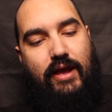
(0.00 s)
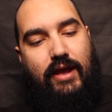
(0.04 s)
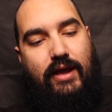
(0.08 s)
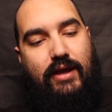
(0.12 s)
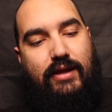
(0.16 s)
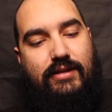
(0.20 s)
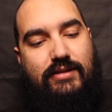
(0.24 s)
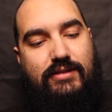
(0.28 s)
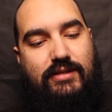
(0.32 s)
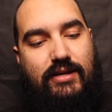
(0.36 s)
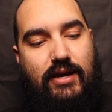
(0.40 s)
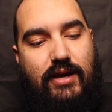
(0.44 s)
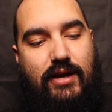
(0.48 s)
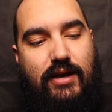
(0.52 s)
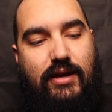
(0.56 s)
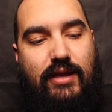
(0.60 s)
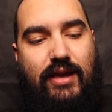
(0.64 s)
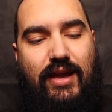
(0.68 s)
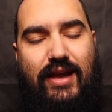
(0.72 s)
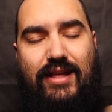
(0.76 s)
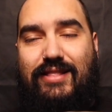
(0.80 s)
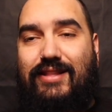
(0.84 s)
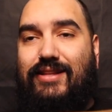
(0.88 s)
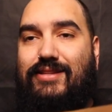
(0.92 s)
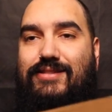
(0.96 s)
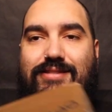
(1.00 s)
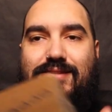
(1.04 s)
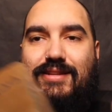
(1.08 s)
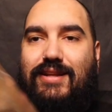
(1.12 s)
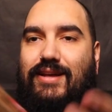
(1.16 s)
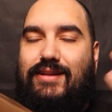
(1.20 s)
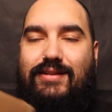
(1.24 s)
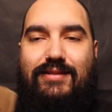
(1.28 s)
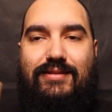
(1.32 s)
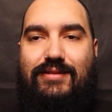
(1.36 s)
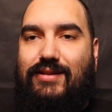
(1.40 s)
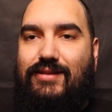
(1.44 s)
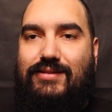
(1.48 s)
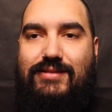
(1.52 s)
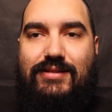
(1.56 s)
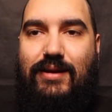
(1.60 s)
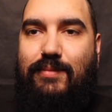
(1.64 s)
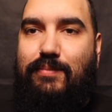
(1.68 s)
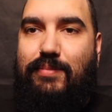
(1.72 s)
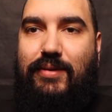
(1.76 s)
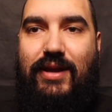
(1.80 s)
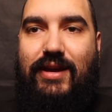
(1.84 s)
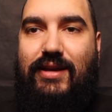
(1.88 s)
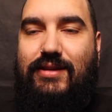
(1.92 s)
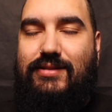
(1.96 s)
And uh, yeah, let's not let's
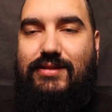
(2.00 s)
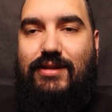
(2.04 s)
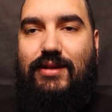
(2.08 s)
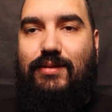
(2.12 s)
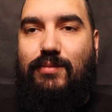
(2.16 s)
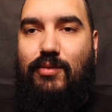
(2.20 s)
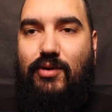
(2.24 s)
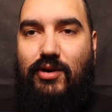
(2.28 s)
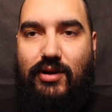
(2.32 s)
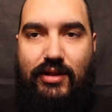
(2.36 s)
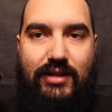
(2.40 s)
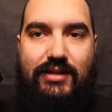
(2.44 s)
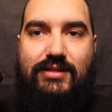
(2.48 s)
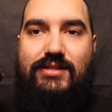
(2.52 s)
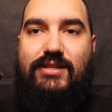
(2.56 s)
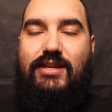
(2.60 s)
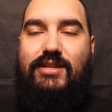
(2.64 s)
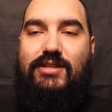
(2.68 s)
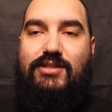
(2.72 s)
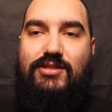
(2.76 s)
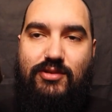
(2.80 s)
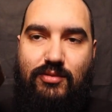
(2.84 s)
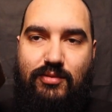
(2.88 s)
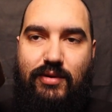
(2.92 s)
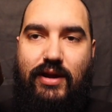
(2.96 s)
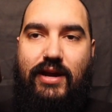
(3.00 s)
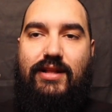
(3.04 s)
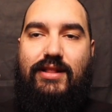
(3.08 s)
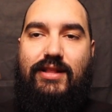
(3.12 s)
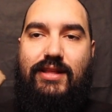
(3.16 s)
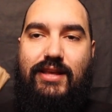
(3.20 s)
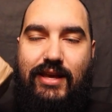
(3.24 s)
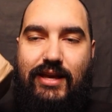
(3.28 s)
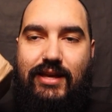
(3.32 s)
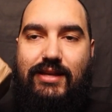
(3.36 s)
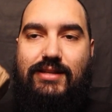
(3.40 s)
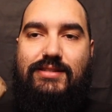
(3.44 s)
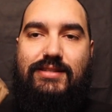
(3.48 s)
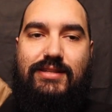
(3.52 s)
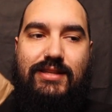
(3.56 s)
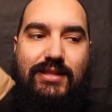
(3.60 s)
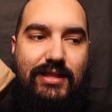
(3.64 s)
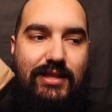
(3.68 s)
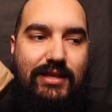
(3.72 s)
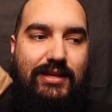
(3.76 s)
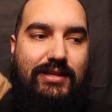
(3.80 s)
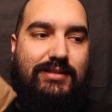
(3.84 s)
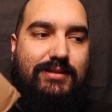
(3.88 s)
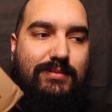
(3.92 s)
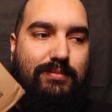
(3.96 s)
not BS anymore. Let's get directly into
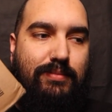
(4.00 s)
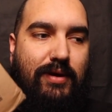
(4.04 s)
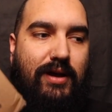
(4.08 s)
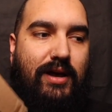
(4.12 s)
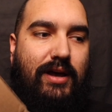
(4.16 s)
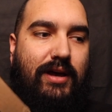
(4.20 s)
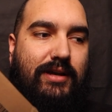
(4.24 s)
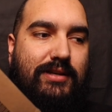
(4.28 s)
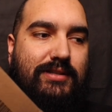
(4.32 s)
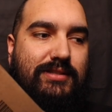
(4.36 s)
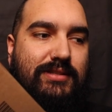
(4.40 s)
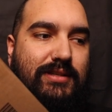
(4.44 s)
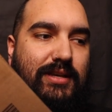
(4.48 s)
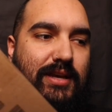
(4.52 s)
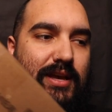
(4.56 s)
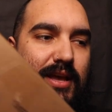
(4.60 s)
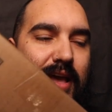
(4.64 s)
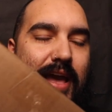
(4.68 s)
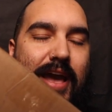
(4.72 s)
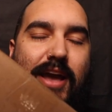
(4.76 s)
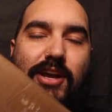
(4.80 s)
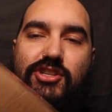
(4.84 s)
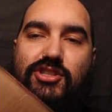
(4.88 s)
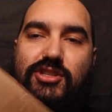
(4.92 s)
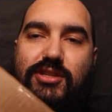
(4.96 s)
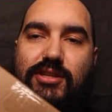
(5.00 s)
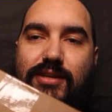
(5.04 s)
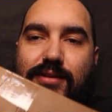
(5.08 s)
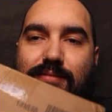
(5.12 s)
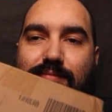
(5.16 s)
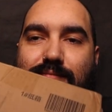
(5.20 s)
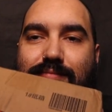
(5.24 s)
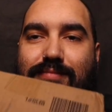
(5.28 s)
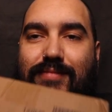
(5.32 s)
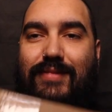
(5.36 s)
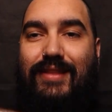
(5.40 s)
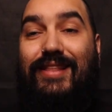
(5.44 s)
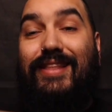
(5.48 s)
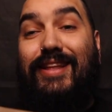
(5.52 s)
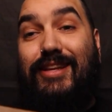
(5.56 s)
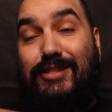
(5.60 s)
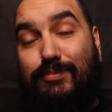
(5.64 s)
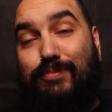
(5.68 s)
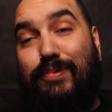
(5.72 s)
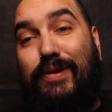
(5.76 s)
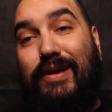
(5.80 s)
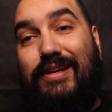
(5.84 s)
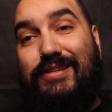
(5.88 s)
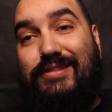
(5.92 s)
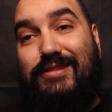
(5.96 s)
this box. Actually, let's
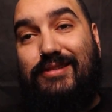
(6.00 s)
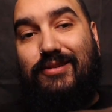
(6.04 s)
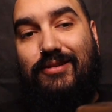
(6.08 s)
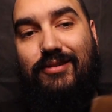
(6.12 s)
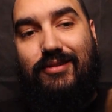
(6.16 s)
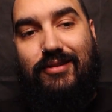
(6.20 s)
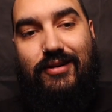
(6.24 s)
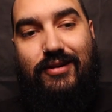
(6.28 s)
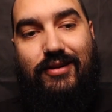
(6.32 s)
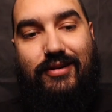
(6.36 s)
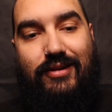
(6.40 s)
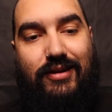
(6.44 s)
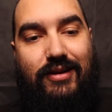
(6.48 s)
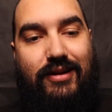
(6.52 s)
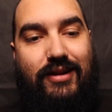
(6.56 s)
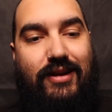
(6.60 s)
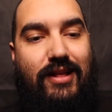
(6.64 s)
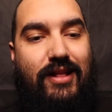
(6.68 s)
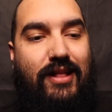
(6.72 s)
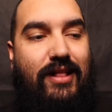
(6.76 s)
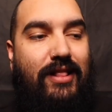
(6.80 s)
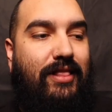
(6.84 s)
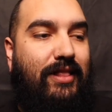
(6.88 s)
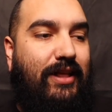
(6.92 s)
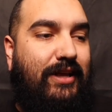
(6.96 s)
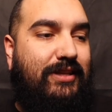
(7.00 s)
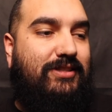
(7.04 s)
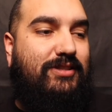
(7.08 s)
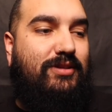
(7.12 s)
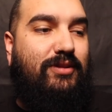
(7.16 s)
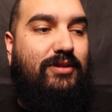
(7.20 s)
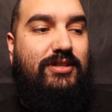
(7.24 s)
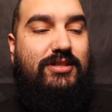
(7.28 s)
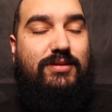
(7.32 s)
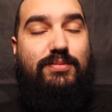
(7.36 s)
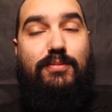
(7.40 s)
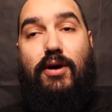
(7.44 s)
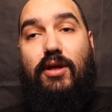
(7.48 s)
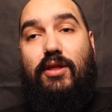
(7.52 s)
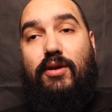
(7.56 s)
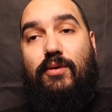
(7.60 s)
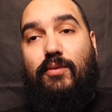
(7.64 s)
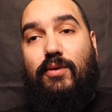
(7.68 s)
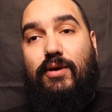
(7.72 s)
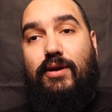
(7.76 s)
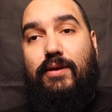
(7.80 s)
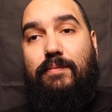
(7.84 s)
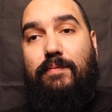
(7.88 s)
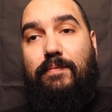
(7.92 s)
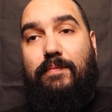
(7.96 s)
BS a little longer. Let's do the smaller
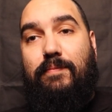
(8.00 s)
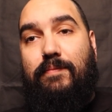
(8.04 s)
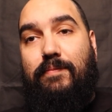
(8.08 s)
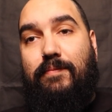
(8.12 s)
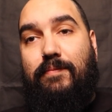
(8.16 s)
one.